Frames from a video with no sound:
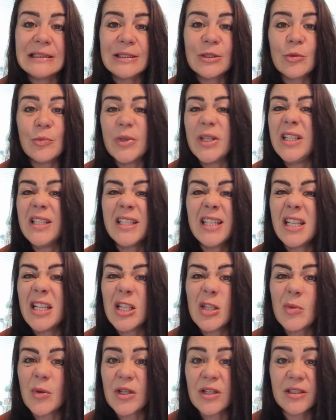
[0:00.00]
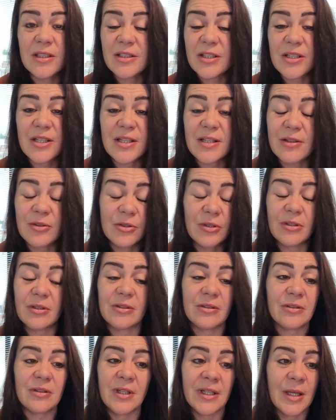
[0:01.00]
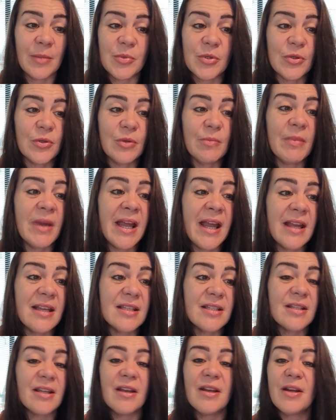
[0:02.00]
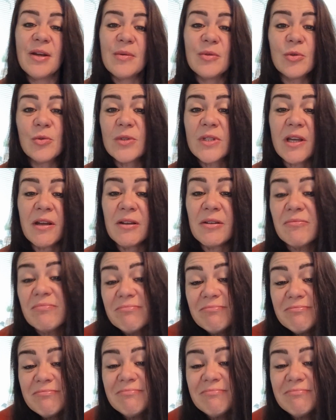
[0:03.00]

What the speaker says: there'll be days where I just look an absolute mess, no doubt,